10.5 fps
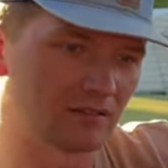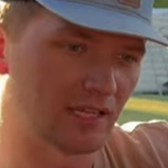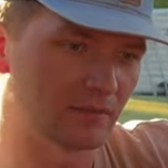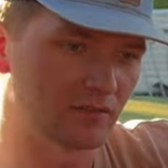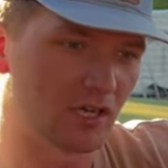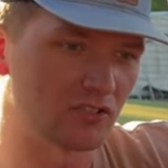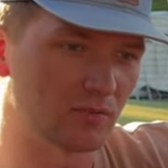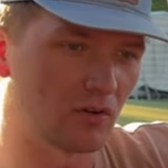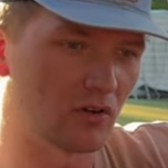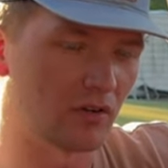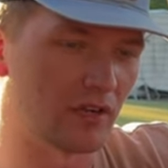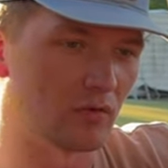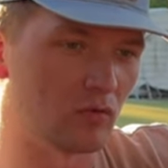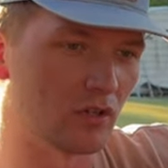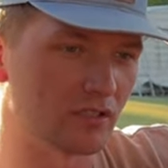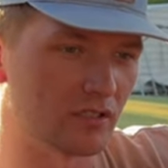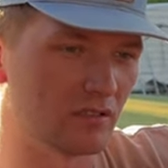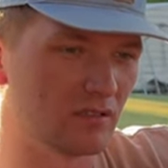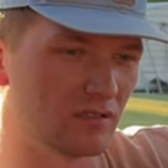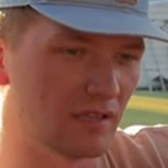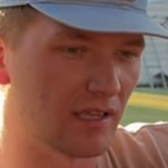named John Chabar in Russia,
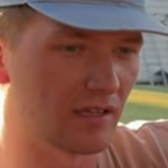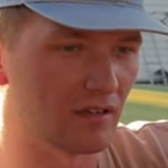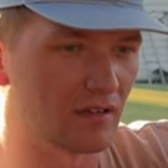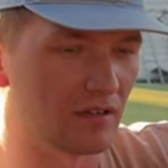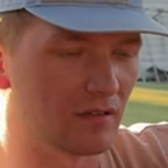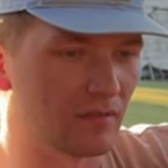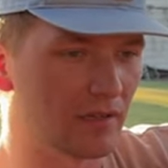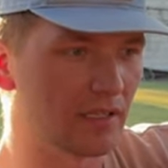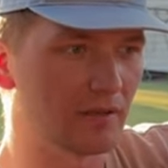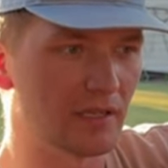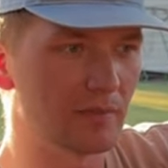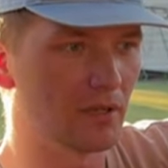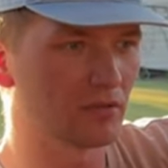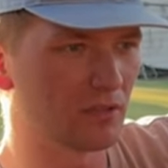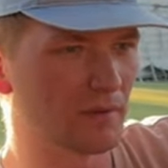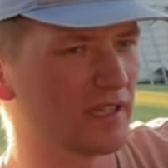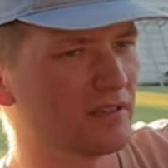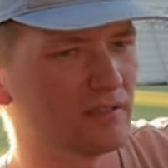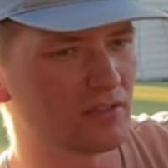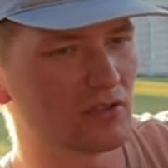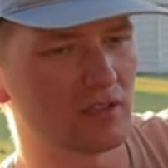and uh, he he built them. He
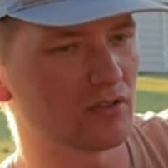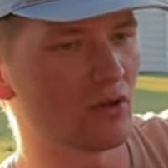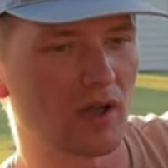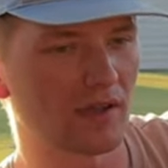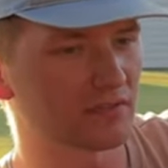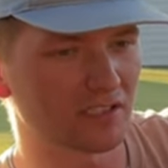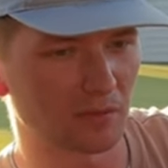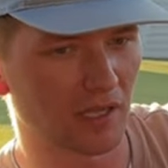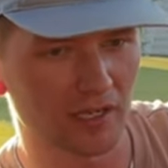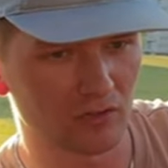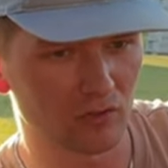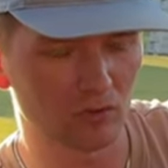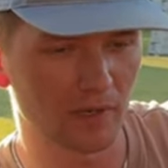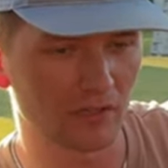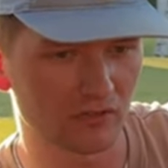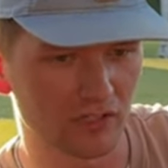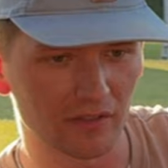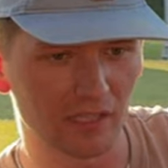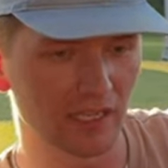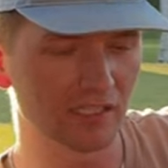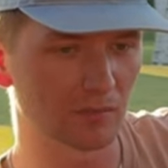you you don't have to supply your door panels or
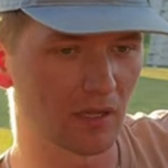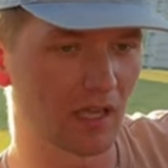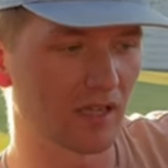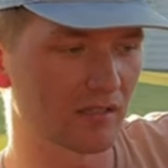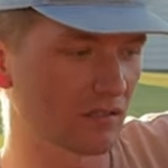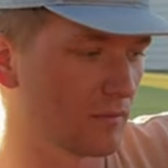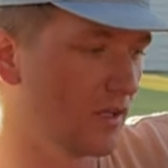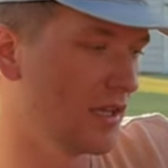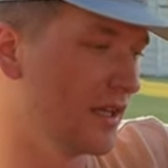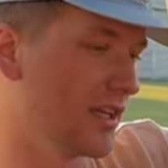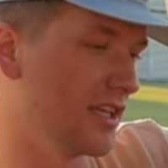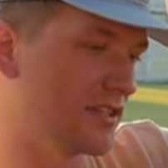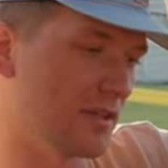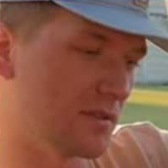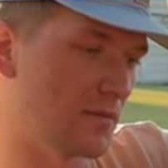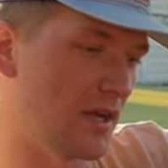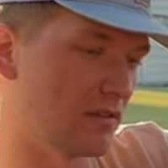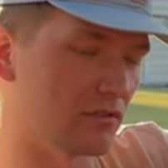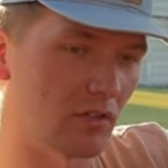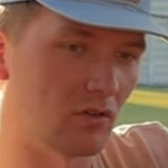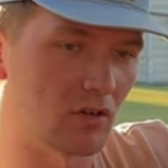anything. He supplies them. He ships them out. The
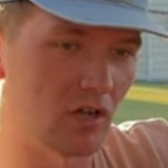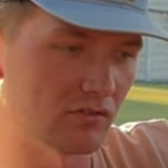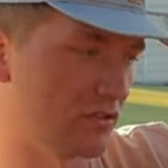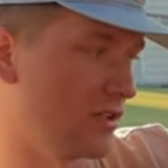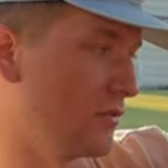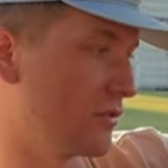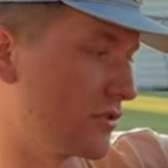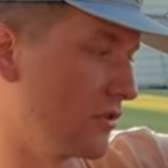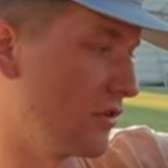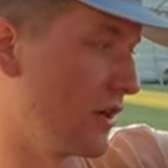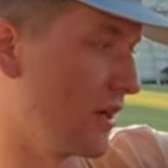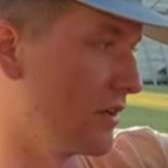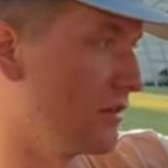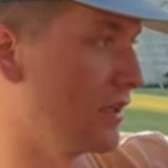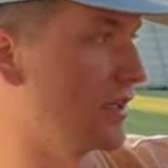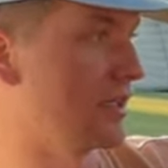total cost on them was two grand, and